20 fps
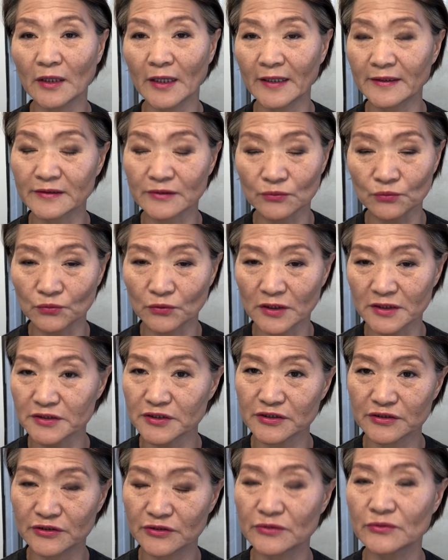and
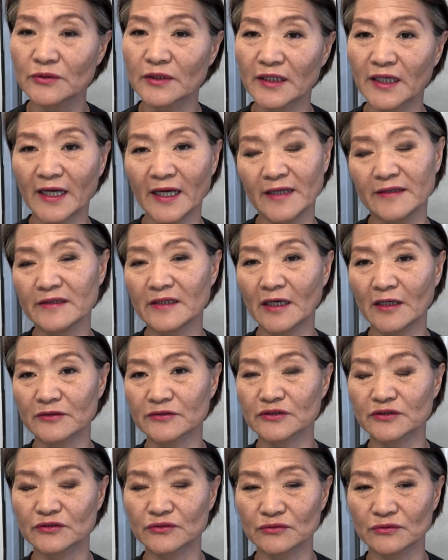what you
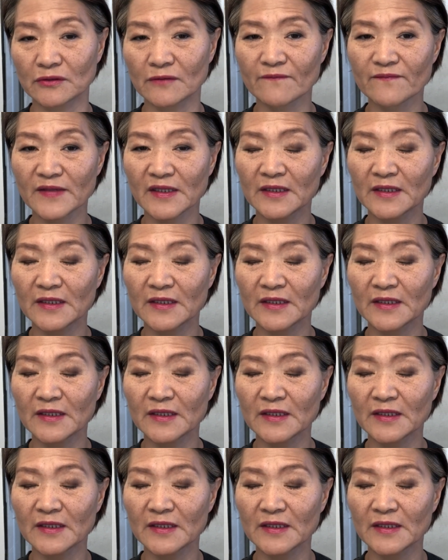cannot do.